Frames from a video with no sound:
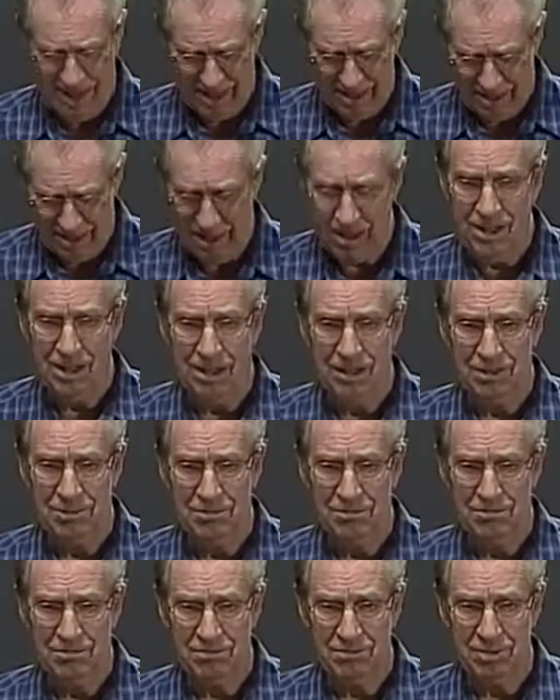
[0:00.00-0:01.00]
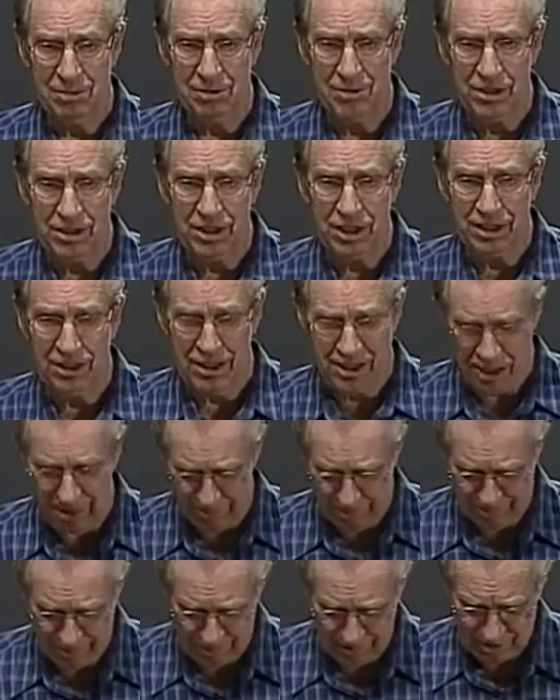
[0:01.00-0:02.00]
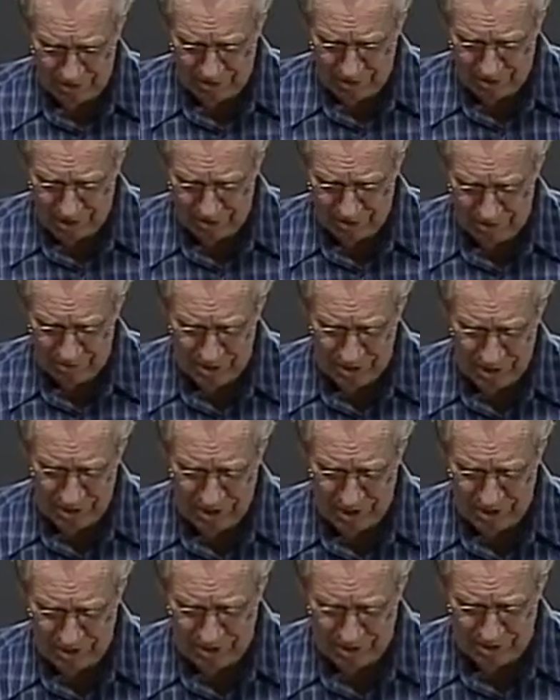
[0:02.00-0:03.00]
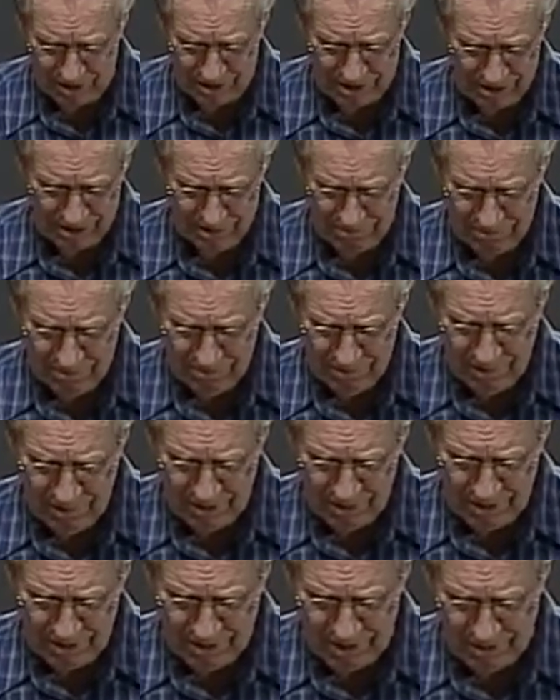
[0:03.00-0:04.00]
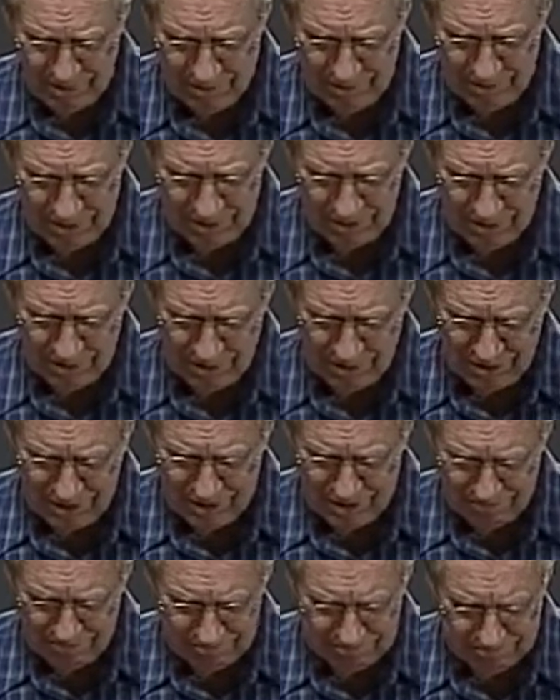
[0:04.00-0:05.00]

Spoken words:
I'm going to take time. Come back with me to Exodus chapter 19.